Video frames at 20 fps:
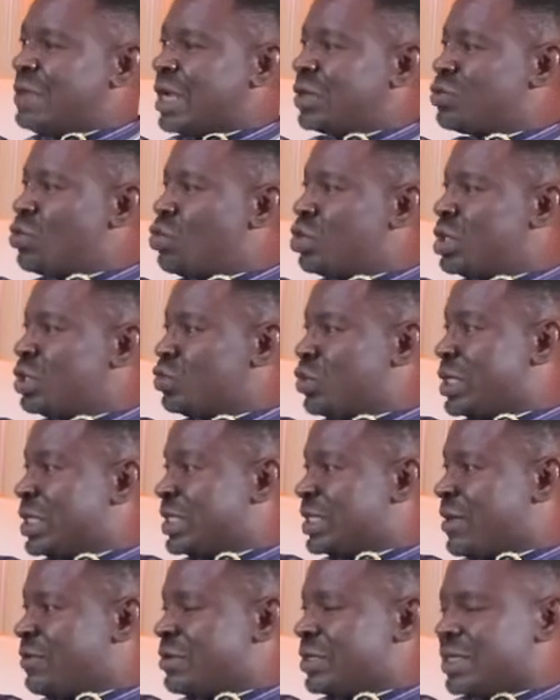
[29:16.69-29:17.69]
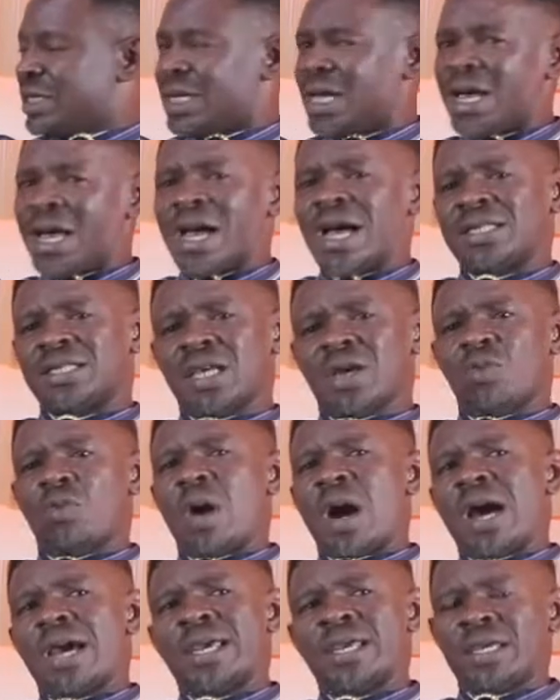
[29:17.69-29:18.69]
that goal in 2017, I said,
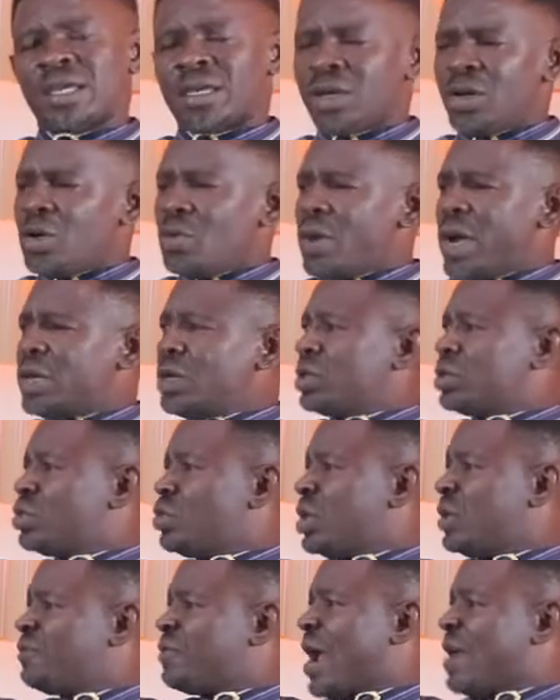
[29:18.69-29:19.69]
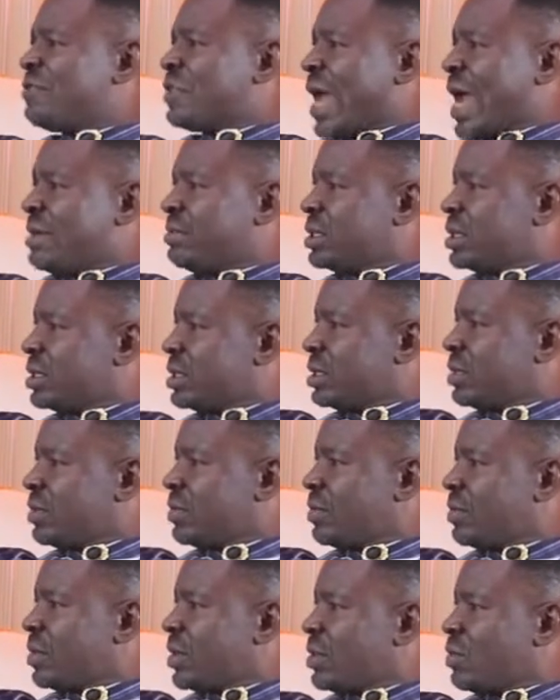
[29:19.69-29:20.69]
why? Why not do it 5 times?
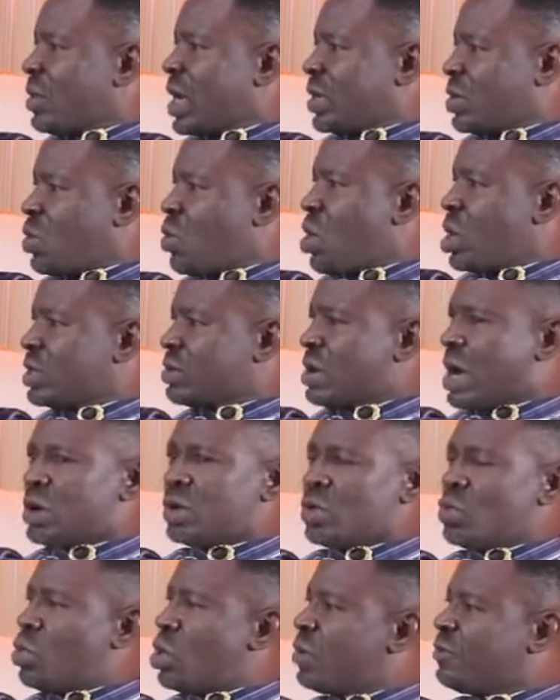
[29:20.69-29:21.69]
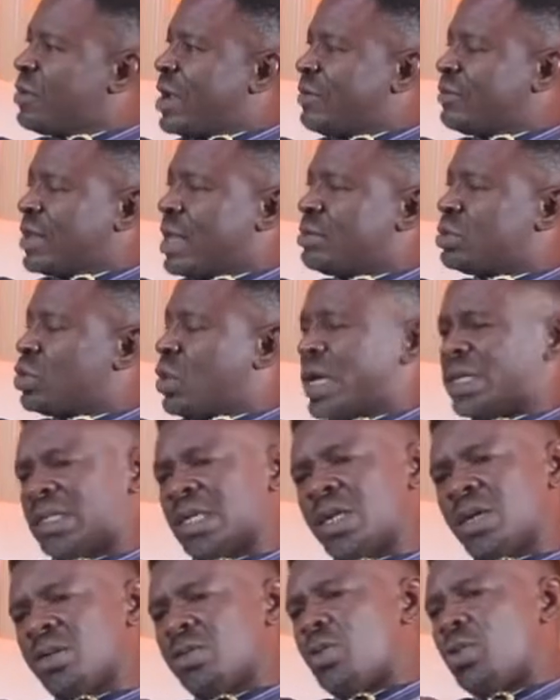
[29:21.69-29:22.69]
Why not walk around the world 5 times? So I
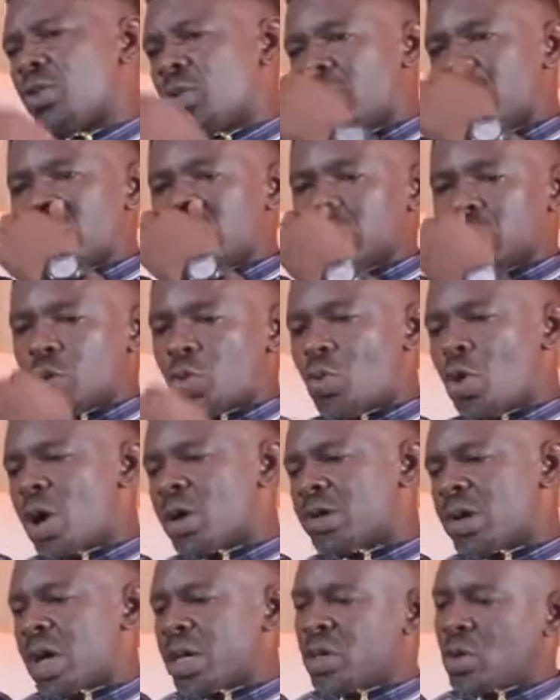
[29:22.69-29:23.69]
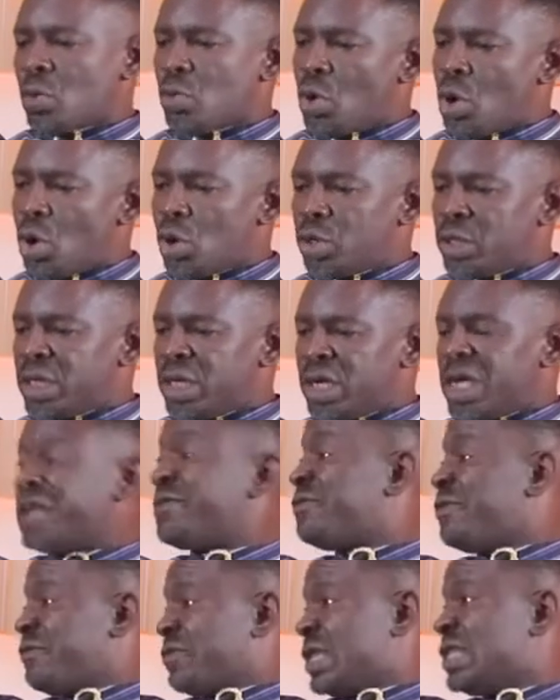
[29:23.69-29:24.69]
set a goal to walk around the world in
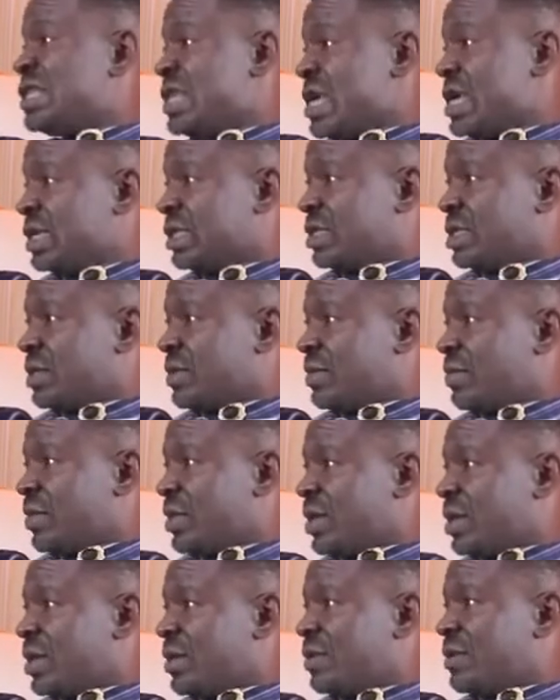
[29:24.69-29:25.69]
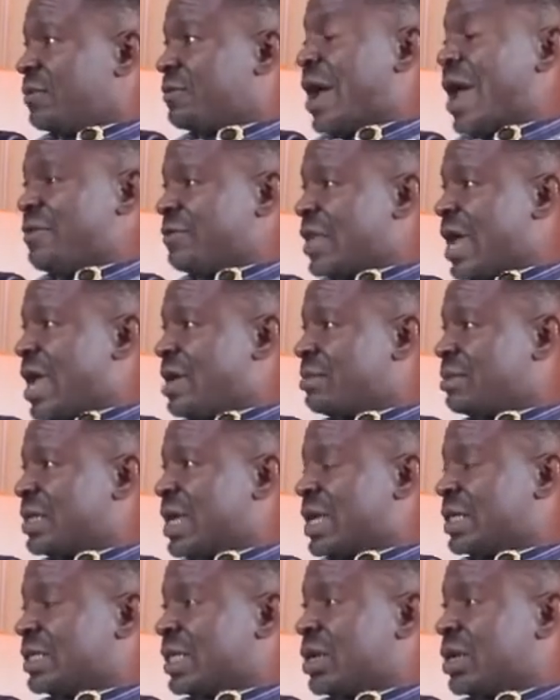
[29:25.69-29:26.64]
15 years, 5 times. That is